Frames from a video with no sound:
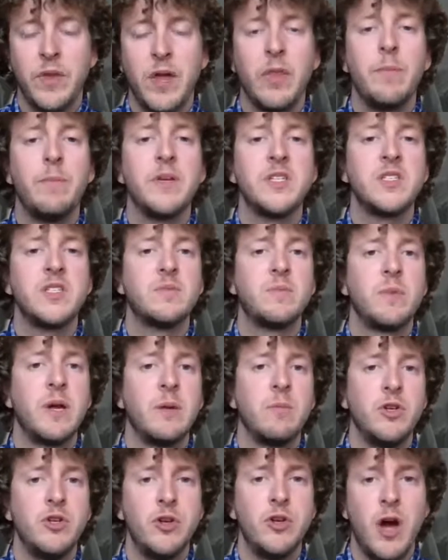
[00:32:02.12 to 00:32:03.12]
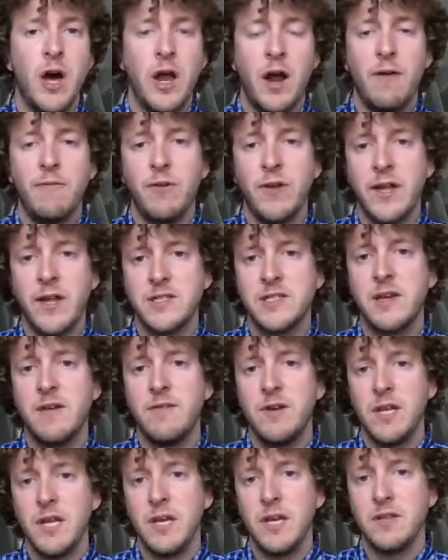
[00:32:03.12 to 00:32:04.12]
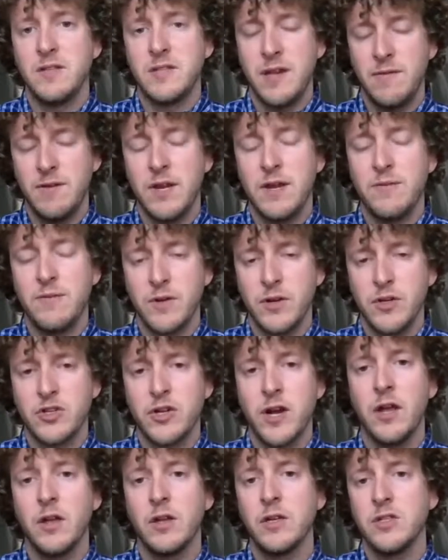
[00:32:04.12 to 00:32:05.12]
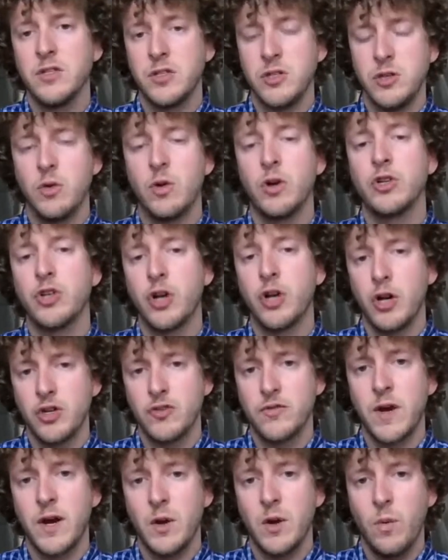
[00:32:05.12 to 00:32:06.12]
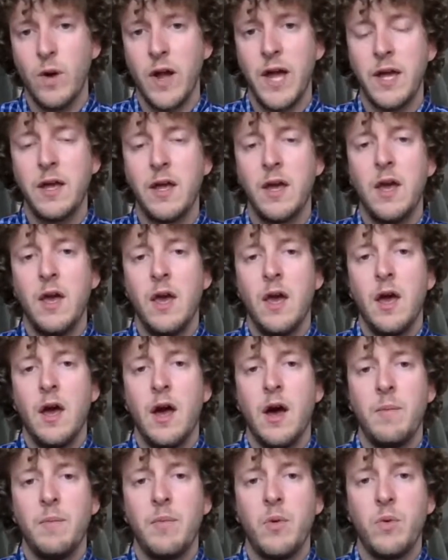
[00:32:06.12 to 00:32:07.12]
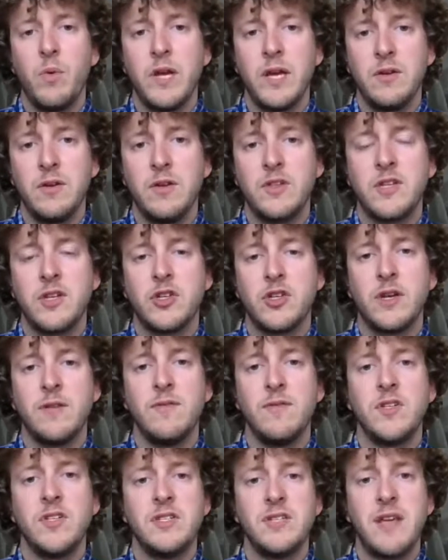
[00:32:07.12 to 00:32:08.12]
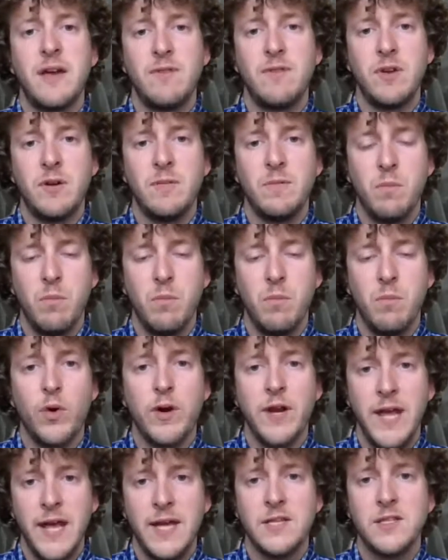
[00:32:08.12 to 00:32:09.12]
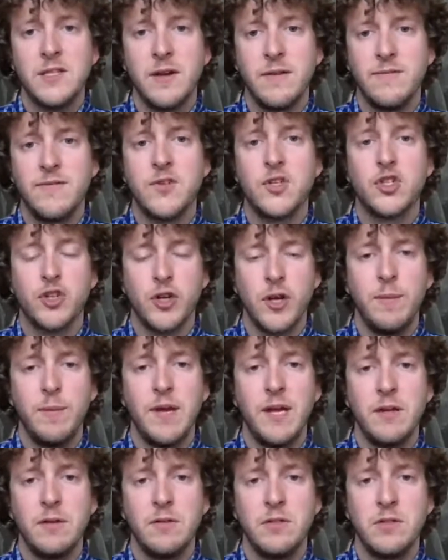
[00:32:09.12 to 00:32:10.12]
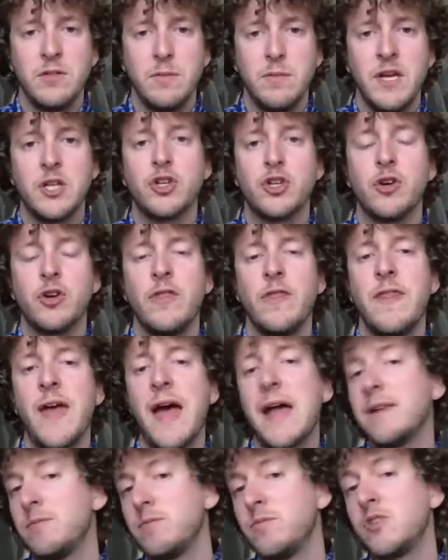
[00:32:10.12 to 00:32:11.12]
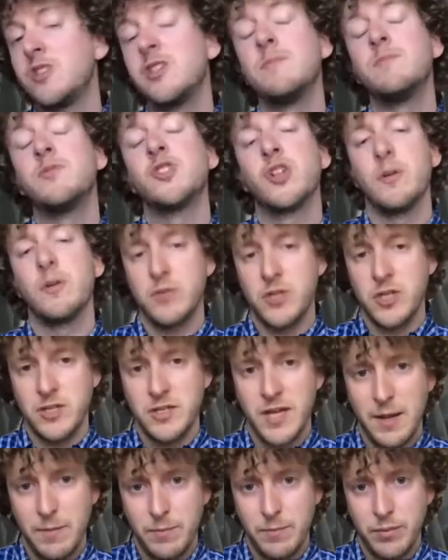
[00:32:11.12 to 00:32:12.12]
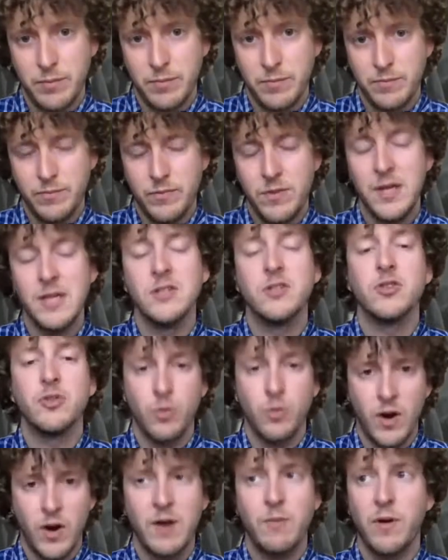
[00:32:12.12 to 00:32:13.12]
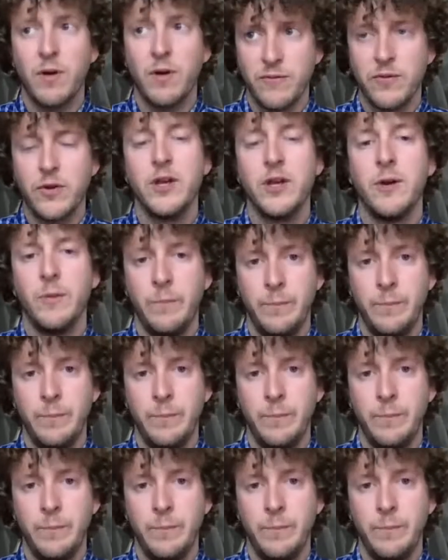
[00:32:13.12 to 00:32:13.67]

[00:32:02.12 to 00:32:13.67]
the business plan, we do not offer that 7-day free trial. It is your charge right away. But we essentially give you 7 more days of streaming to make sure that subscription type is the right one for you.